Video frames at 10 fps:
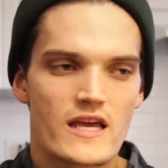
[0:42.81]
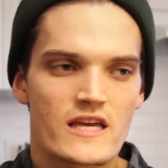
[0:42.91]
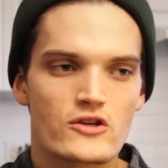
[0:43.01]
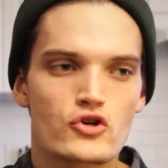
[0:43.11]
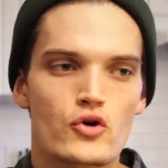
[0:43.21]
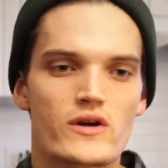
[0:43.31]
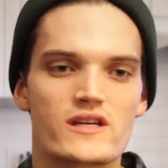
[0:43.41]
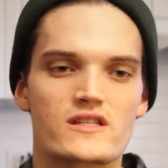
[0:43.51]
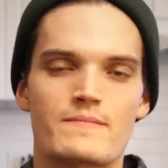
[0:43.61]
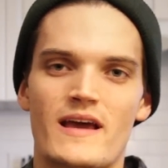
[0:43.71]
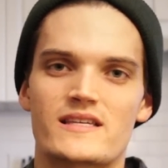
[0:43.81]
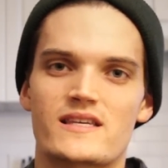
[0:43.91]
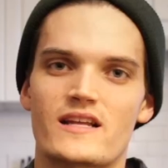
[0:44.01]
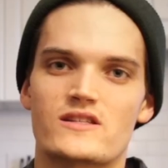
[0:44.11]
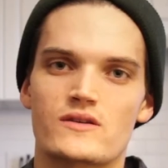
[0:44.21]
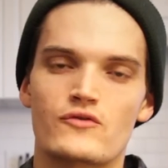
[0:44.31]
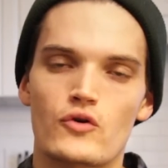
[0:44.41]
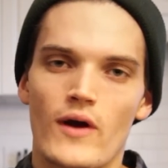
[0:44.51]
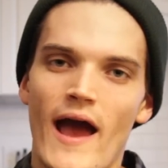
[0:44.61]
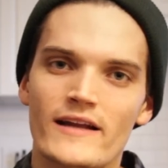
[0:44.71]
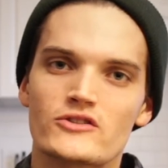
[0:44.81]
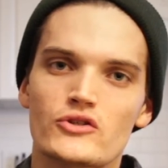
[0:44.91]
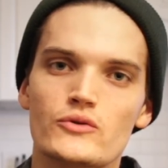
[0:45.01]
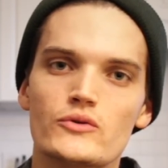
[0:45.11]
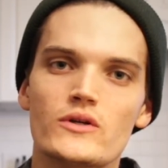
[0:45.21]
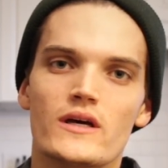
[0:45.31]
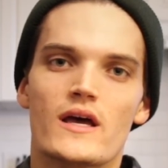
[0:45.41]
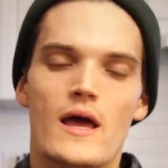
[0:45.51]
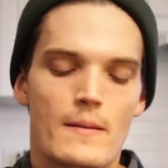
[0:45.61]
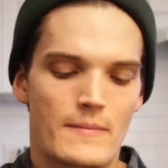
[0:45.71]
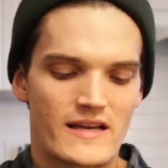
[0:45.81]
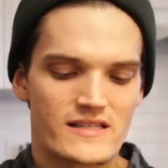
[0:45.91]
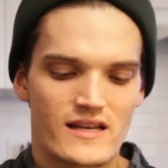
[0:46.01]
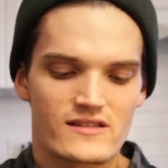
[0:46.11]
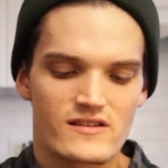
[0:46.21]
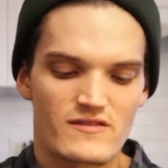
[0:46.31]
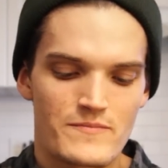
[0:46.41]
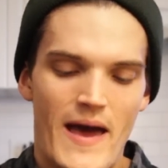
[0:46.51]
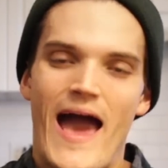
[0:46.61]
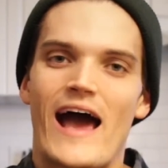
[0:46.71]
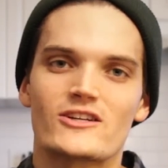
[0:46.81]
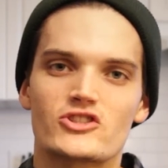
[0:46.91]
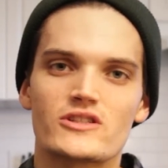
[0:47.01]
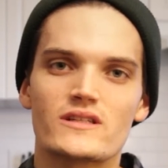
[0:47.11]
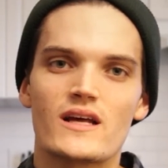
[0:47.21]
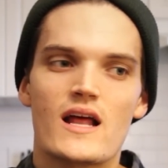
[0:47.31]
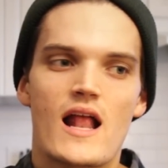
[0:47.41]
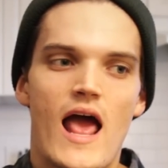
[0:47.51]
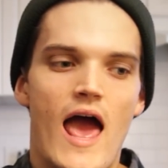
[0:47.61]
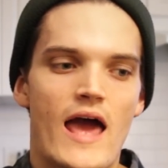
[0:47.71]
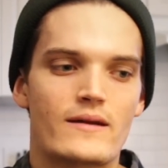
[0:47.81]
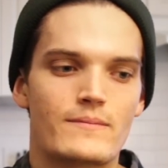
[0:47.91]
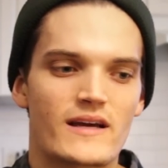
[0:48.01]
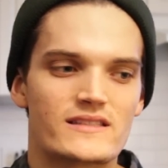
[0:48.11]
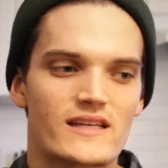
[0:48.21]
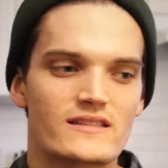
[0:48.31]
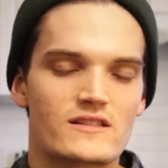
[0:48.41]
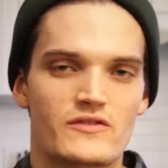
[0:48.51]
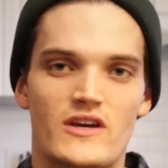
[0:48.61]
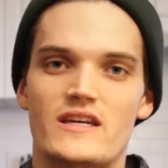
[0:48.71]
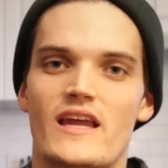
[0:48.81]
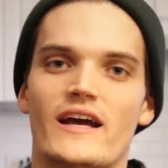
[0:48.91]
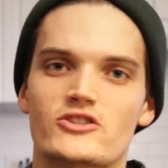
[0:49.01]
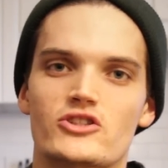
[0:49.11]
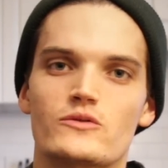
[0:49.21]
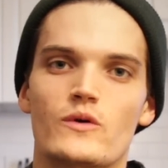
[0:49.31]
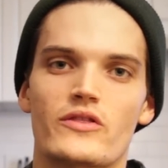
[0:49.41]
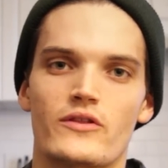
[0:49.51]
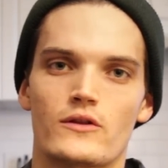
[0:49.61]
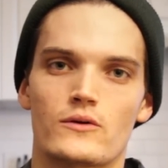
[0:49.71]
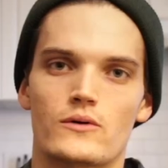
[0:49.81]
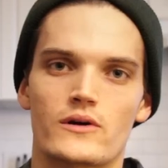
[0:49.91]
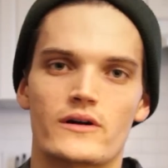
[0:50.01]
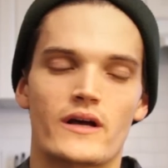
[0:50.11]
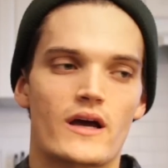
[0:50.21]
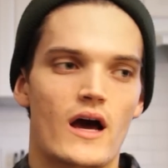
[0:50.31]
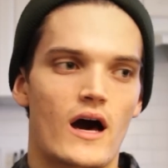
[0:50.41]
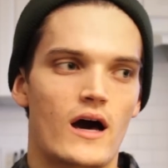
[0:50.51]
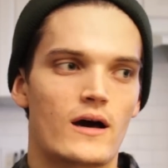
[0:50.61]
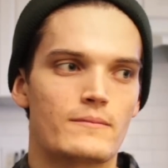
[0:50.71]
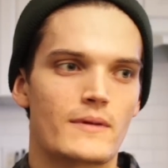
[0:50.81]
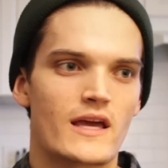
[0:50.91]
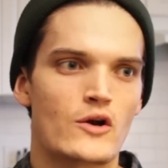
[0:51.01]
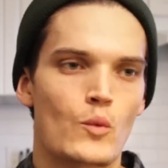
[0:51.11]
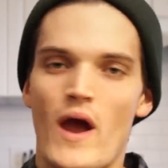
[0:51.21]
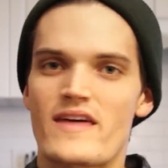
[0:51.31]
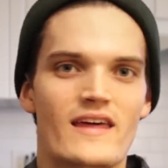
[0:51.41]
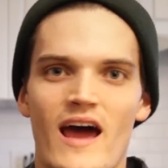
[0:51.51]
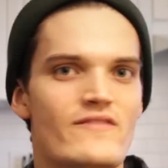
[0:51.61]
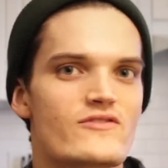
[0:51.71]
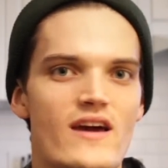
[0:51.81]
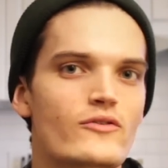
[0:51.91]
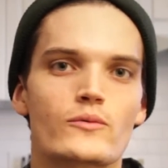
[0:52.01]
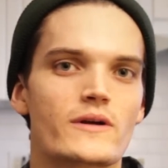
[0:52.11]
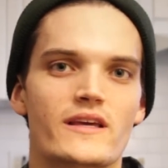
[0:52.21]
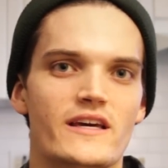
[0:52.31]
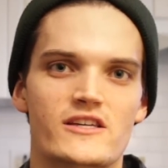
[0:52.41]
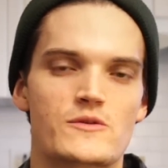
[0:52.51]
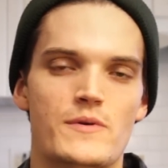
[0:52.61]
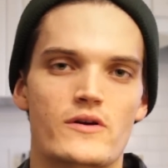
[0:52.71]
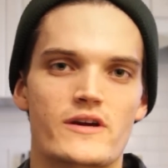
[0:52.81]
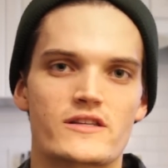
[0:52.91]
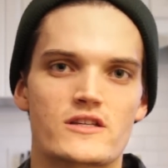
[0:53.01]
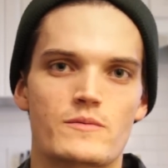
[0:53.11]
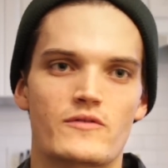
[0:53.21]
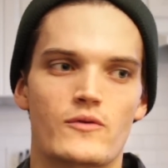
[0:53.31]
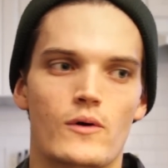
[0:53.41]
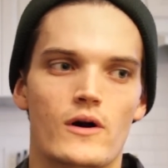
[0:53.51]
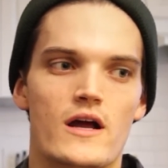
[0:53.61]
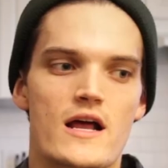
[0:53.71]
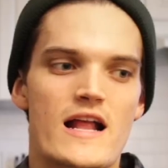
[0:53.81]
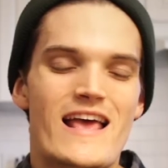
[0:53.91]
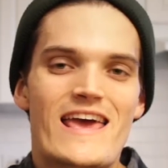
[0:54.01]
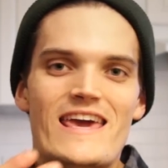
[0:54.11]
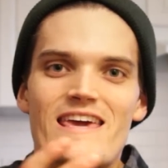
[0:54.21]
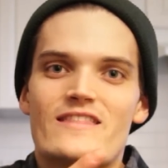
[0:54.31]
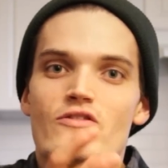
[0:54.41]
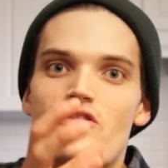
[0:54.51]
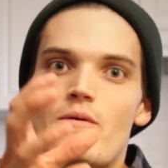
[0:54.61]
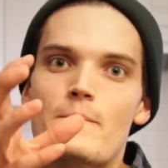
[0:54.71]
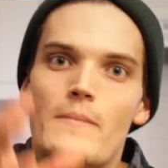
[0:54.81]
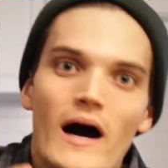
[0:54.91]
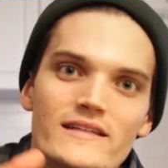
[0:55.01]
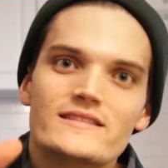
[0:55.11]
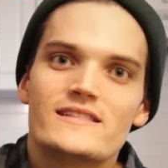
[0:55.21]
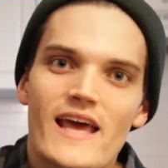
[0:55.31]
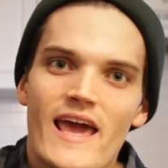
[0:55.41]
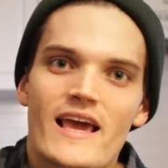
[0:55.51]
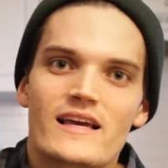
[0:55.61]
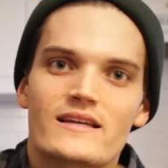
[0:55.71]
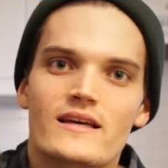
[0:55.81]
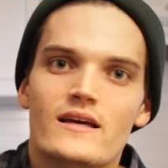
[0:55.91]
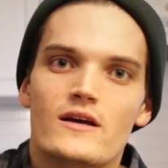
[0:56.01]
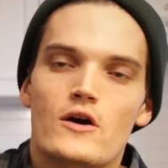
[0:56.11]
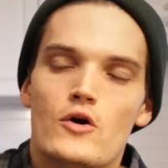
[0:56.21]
increased my sense of gratitude, my sense of passion, and my sense of connection with the Lord in a way that I've never really experienced before in the mundane